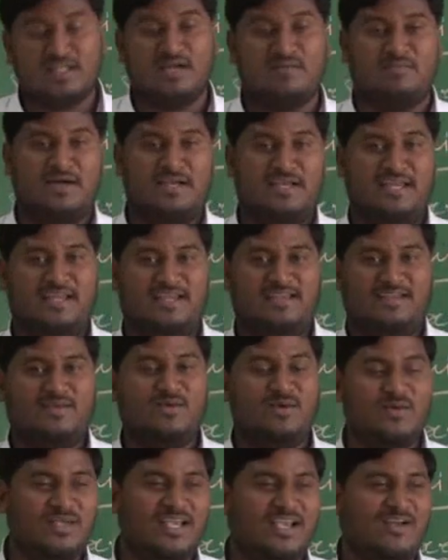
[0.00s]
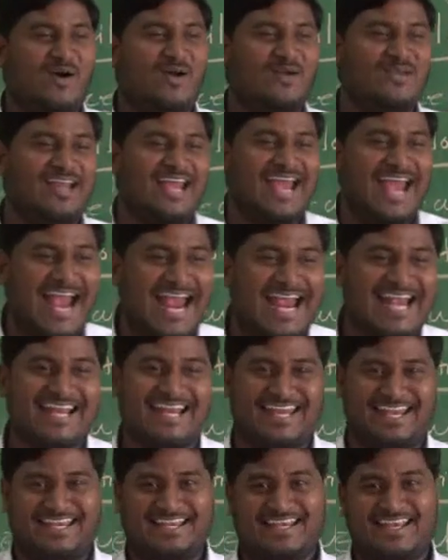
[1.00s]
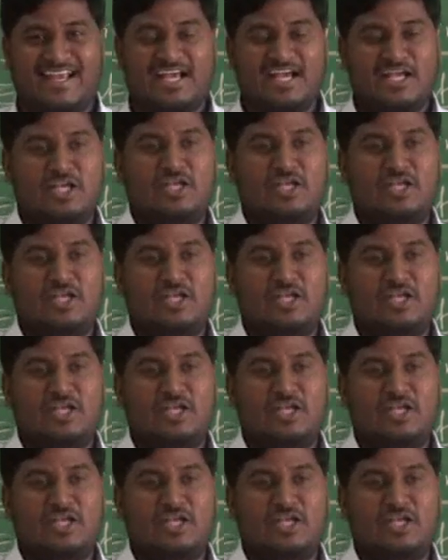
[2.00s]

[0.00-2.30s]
the money. No, he got angry.